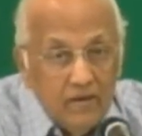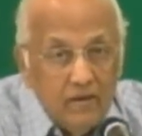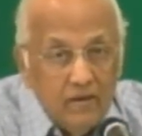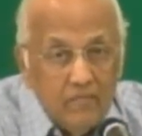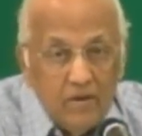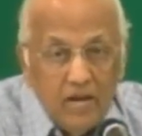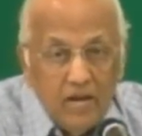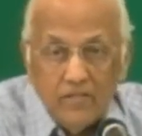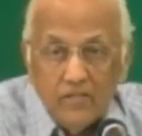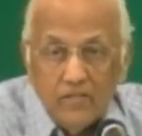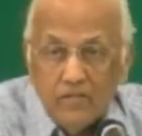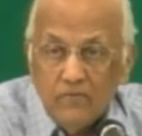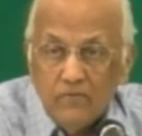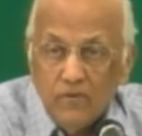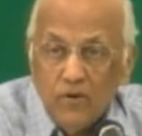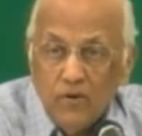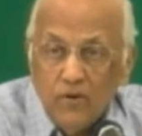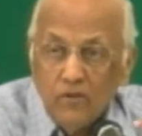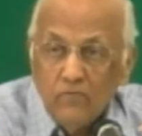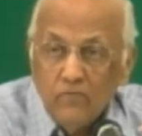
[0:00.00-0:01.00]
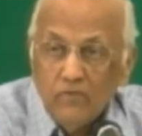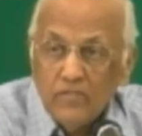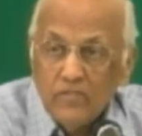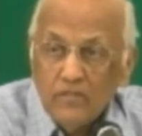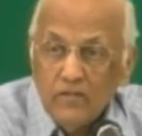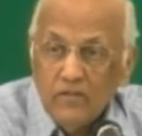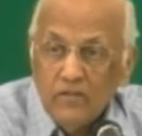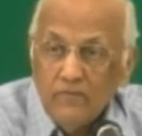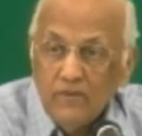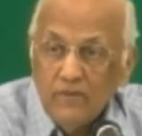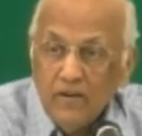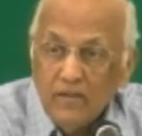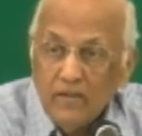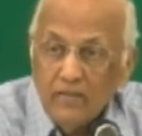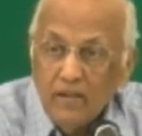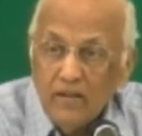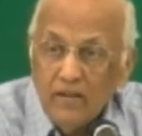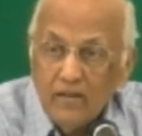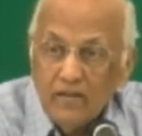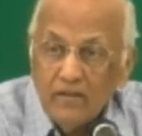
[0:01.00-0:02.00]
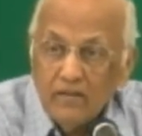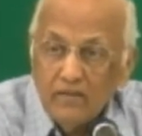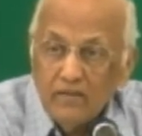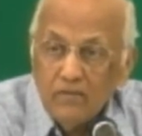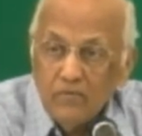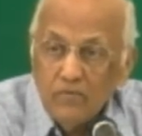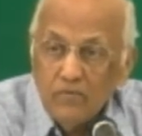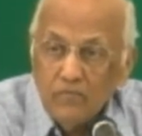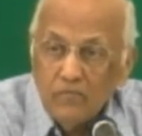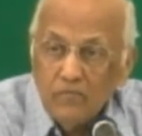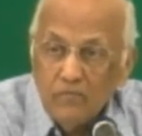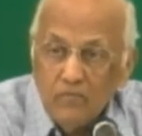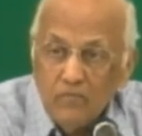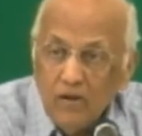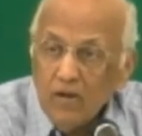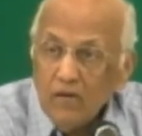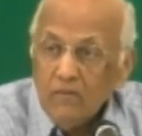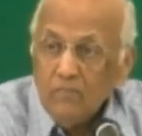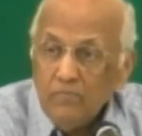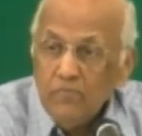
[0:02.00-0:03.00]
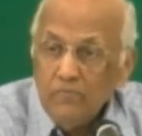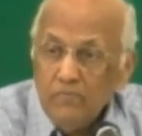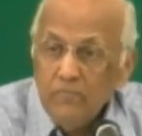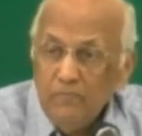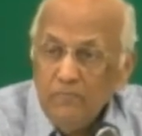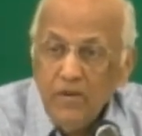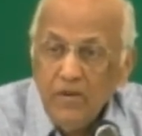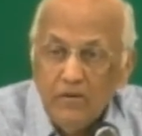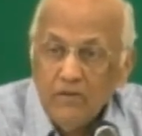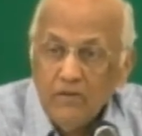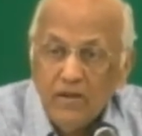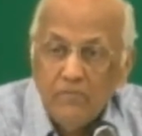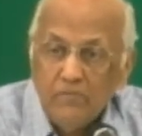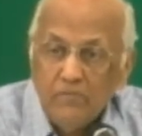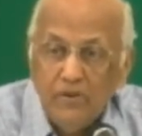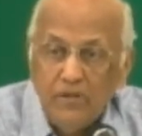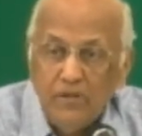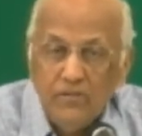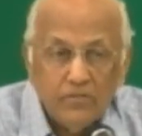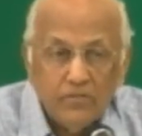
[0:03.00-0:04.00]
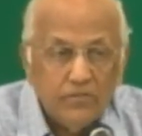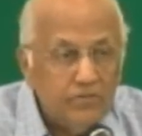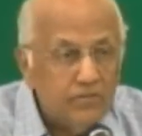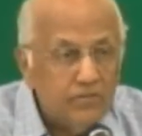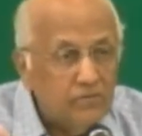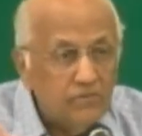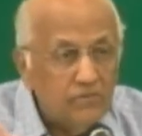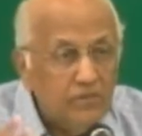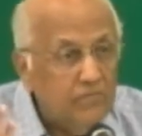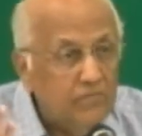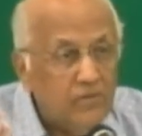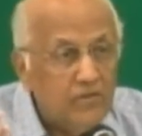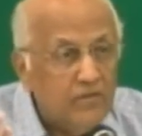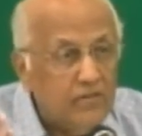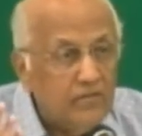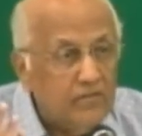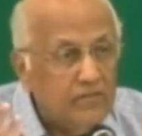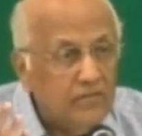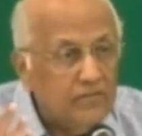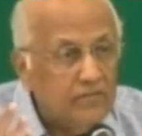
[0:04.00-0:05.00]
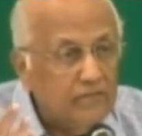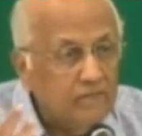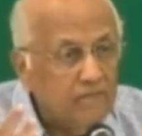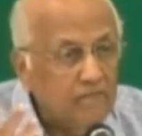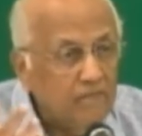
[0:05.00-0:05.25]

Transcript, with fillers: Imagine if all of us lived like that, not being great preachers or doing miracles,